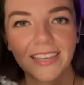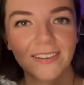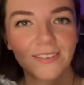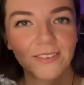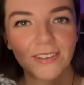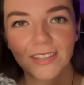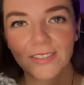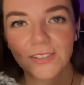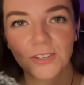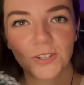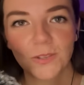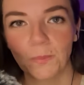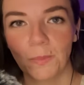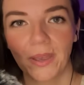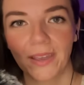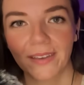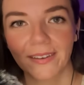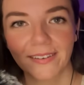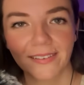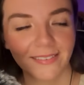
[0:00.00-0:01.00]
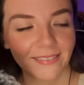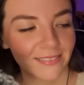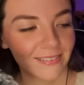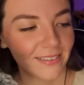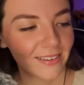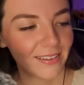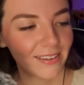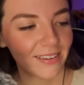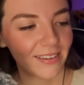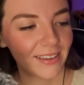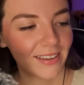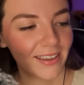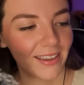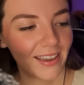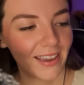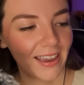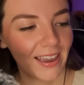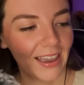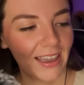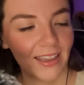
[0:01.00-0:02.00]
It's just pink.
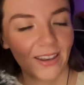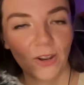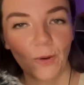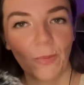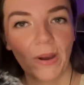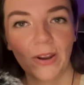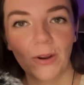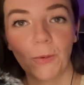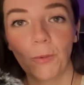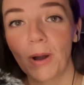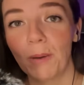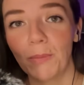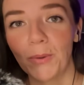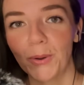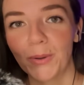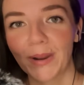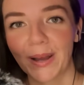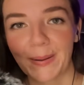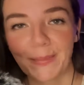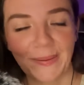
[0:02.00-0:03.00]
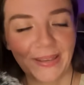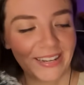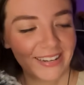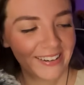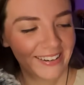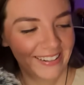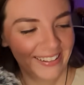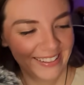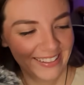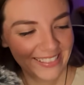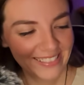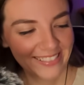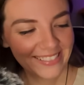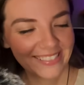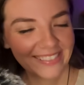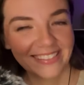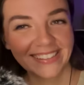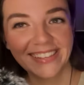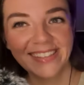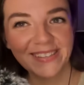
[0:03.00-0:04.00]
And no matter what mood I'm in,
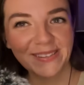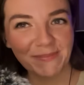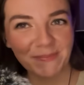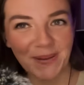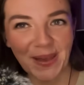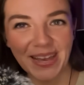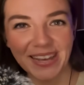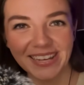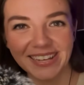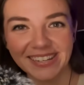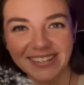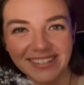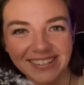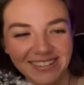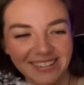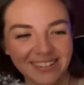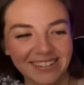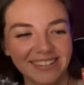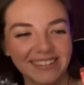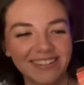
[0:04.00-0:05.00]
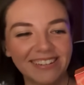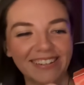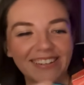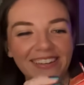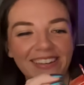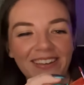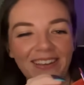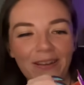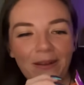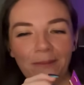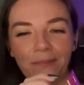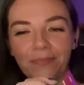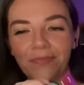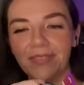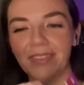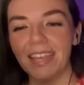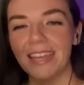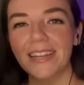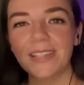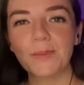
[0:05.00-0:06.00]
it's pink.
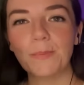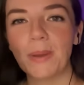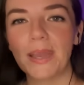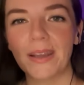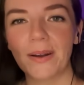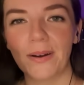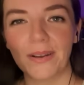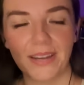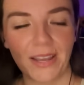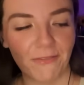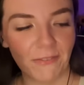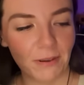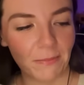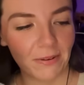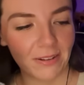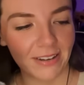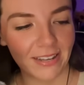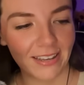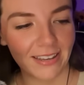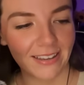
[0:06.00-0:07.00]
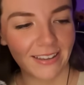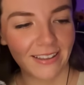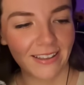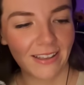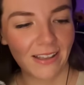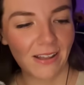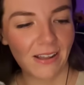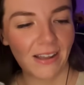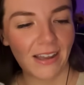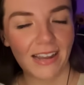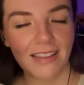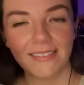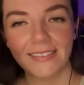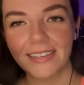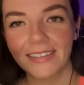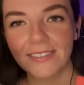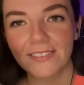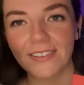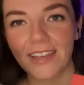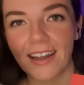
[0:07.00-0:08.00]
And it's pink on everybody. I
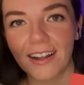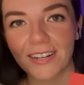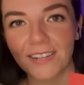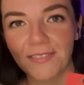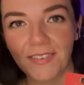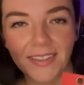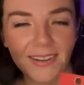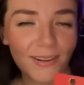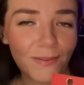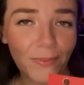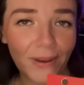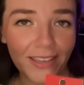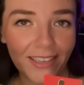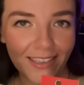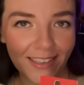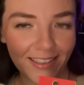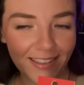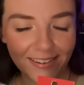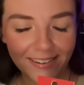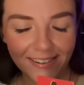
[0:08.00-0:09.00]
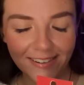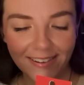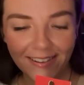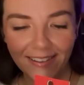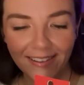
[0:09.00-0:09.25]
think it's activated by heat.